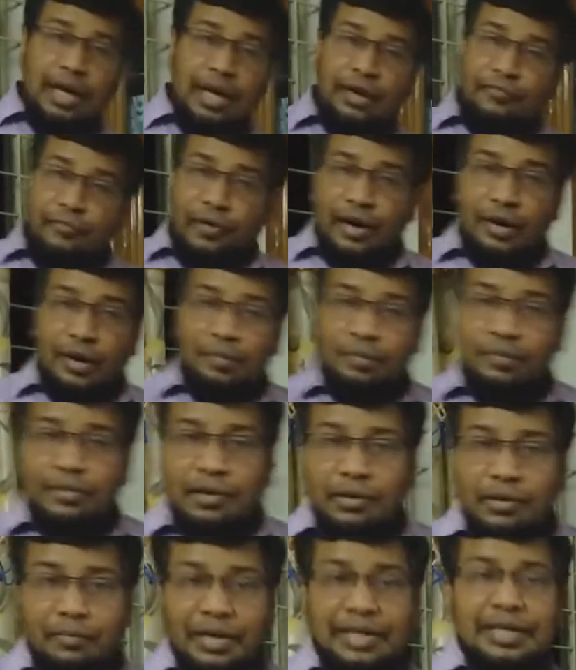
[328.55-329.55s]
a verb,
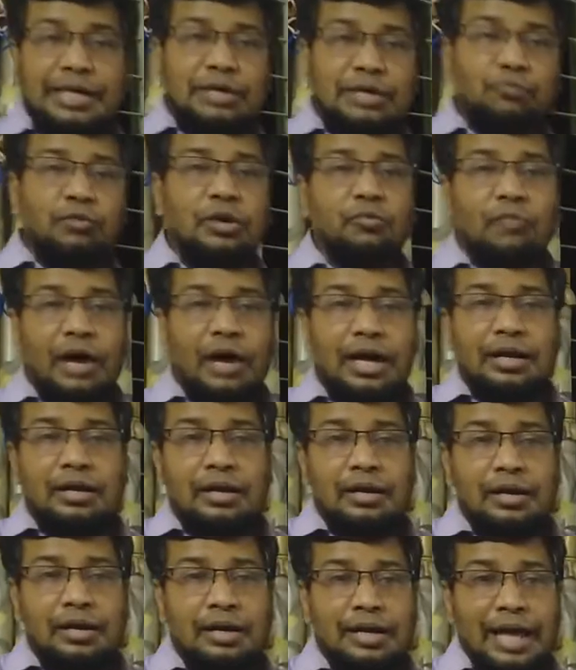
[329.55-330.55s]
but it will work
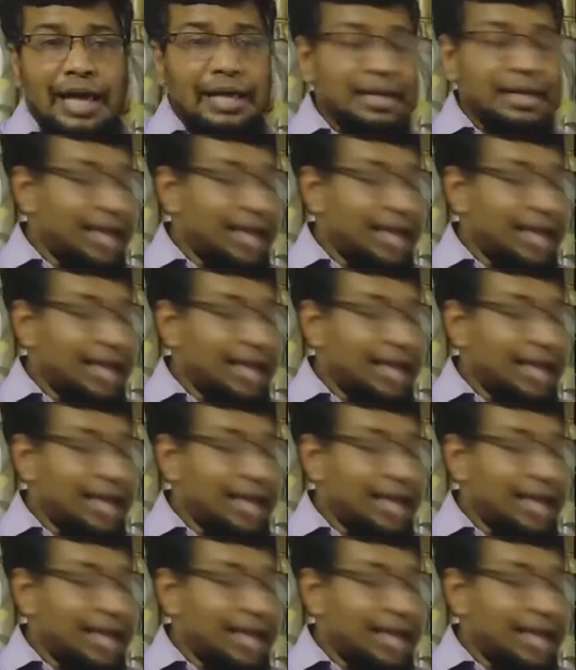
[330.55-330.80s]
like